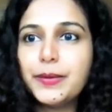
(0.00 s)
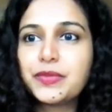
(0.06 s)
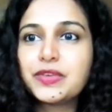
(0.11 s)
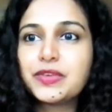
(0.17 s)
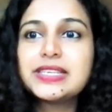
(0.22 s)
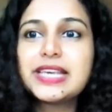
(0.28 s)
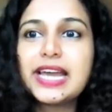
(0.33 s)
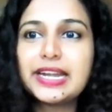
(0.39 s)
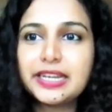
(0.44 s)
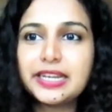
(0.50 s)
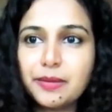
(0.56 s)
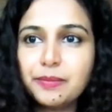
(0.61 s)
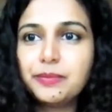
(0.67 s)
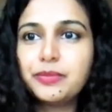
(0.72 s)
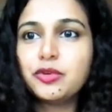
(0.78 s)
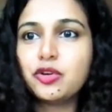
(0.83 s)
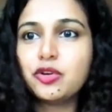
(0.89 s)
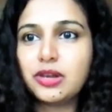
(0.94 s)
set up
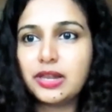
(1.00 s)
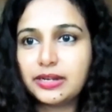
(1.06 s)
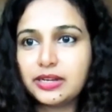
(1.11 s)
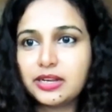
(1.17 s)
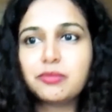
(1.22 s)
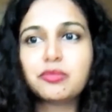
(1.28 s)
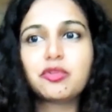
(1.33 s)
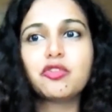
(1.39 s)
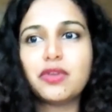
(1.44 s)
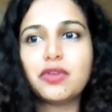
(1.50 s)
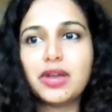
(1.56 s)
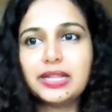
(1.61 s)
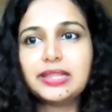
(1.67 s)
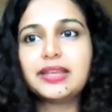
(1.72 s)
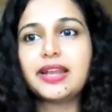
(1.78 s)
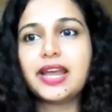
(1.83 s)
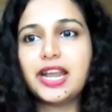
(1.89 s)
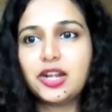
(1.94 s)
your LinkedIn
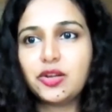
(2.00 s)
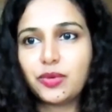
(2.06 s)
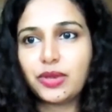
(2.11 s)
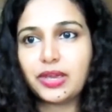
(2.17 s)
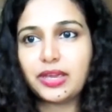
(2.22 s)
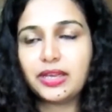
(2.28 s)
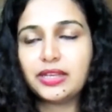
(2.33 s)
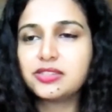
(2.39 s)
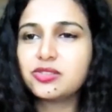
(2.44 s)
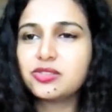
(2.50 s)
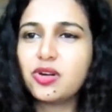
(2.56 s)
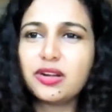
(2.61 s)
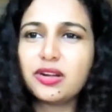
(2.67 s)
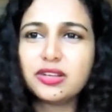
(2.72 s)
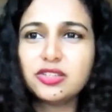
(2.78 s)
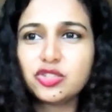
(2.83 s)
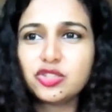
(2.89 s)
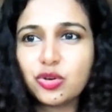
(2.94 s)
profile the right way. It's
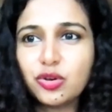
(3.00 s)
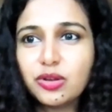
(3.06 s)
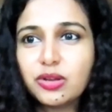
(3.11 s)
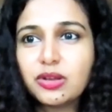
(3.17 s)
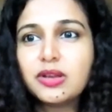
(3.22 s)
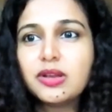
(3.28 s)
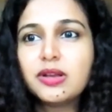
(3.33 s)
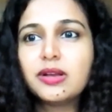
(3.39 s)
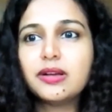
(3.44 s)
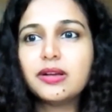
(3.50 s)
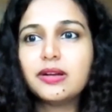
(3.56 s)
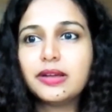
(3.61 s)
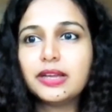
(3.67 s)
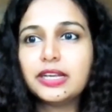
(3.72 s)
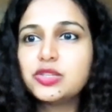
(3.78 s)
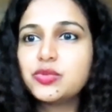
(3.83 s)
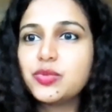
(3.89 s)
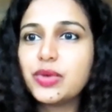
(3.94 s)
not a joke.
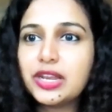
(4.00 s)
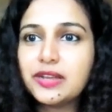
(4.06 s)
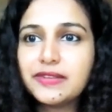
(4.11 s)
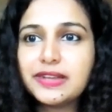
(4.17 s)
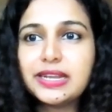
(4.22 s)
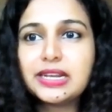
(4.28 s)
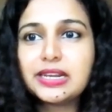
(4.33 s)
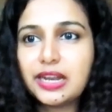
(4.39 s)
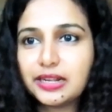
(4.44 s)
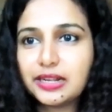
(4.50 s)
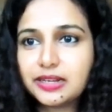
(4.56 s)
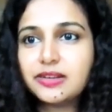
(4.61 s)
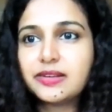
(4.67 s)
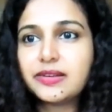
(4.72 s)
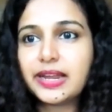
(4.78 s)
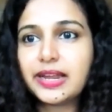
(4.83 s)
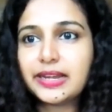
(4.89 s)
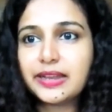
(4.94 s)
It's very, very
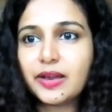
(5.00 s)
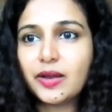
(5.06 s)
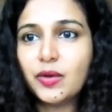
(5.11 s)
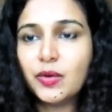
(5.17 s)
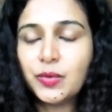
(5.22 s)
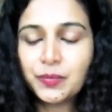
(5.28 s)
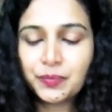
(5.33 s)
cluttered right now.